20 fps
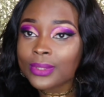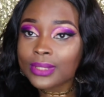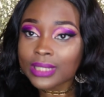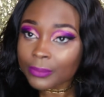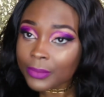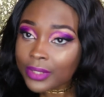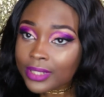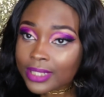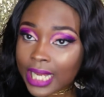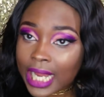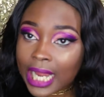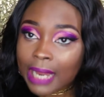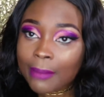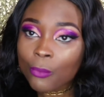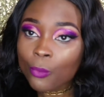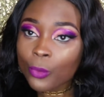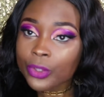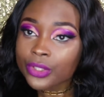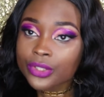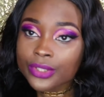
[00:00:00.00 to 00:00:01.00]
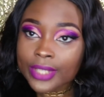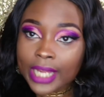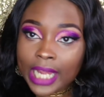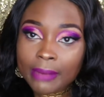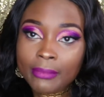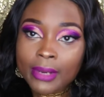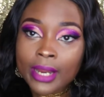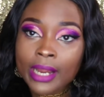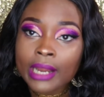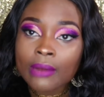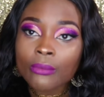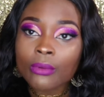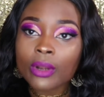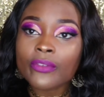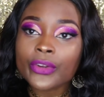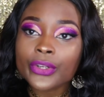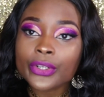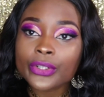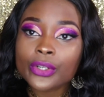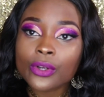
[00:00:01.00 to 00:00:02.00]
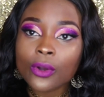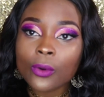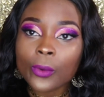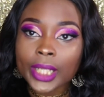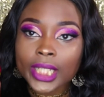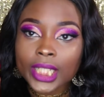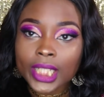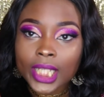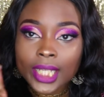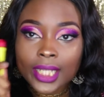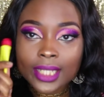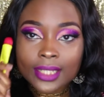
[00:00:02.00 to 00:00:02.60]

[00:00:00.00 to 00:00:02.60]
summertime, wintertime, wherever you're going.